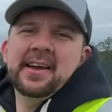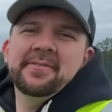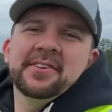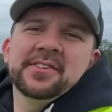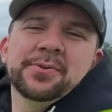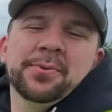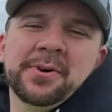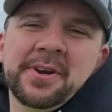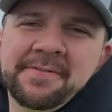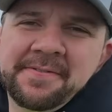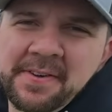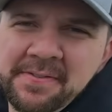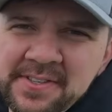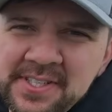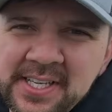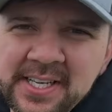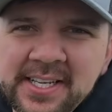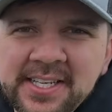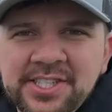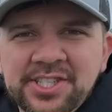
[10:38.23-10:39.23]
have a
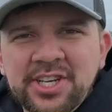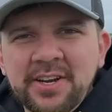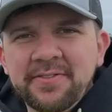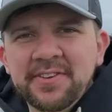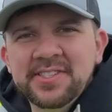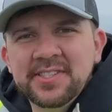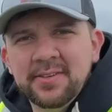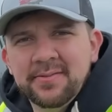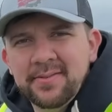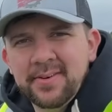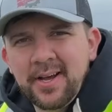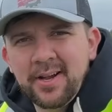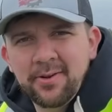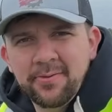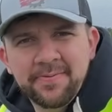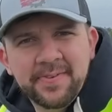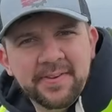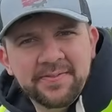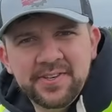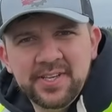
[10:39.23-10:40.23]
2015 Chevy
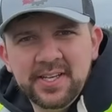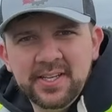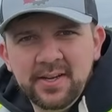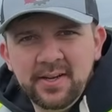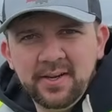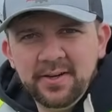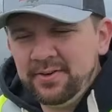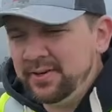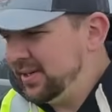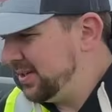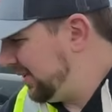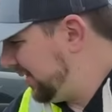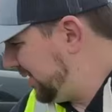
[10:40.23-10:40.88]
Silverado 1500.